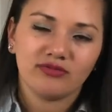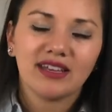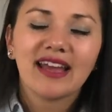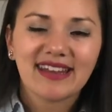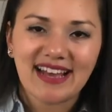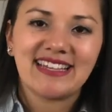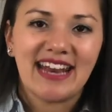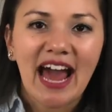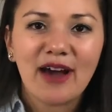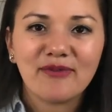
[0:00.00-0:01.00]
that doesn't
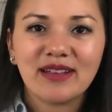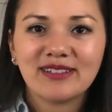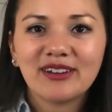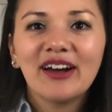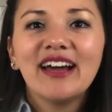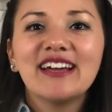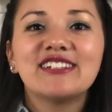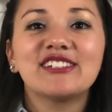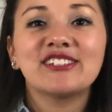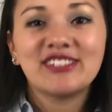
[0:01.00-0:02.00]
happen. So
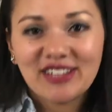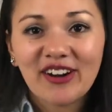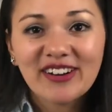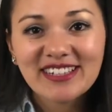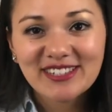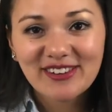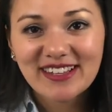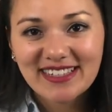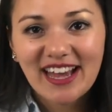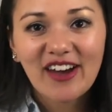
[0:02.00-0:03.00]
just don't
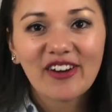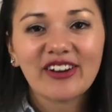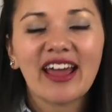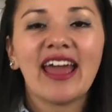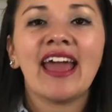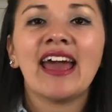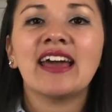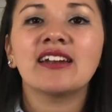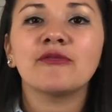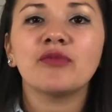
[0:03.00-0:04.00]
stress out.
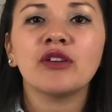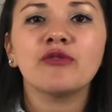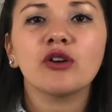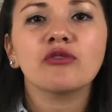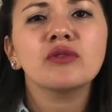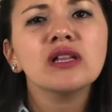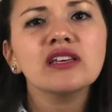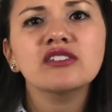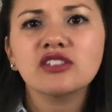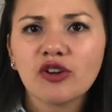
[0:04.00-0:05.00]
And if you're
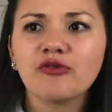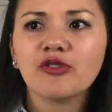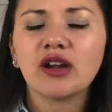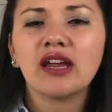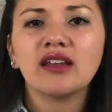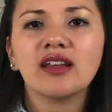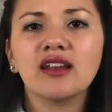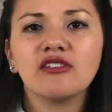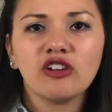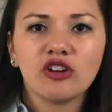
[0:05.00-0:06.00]
really suffering,
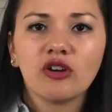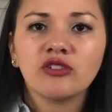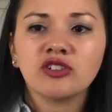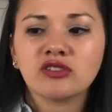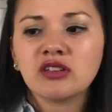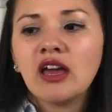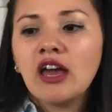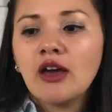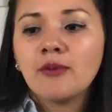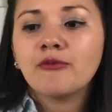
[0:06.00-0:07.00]
then just
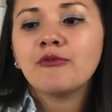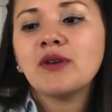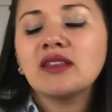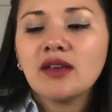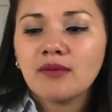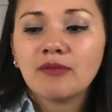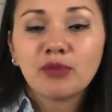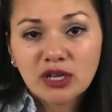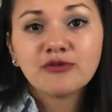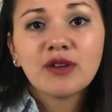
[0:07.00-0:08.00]

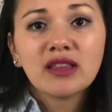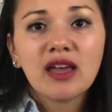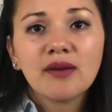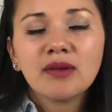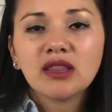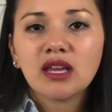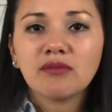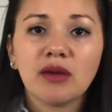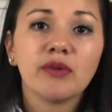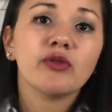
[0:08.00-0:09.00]
breastfeed them, and then
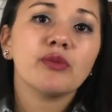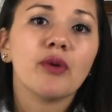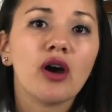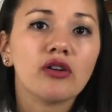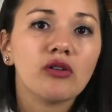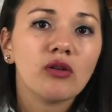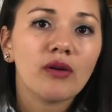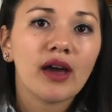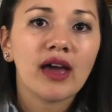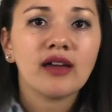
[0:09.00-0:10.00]
maybe with a bottle,
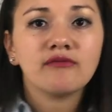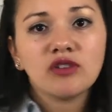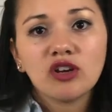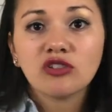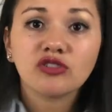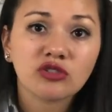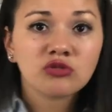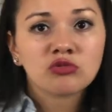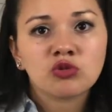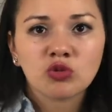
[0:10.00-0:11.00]
and
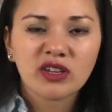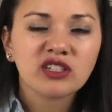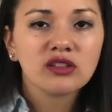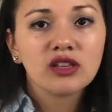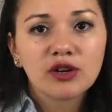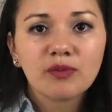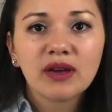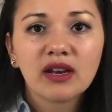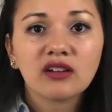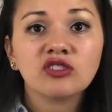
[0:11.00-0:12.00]
just switch a little
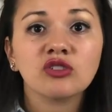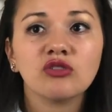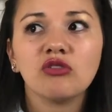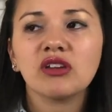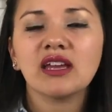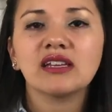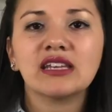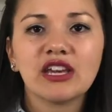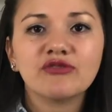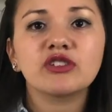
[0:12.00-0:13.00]
bit, so you can
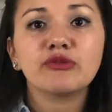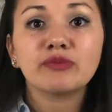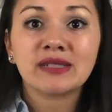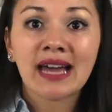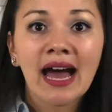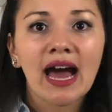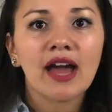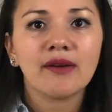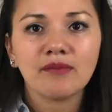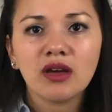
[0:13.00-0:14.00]
give some
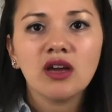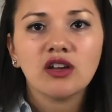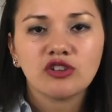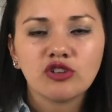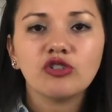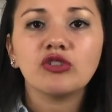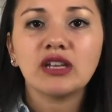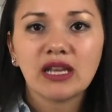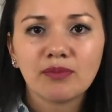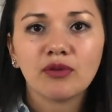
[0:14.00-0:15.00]
time to your
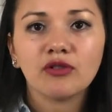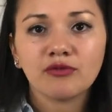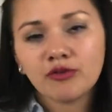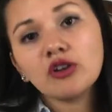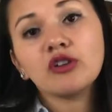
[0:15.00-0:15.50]
nipple,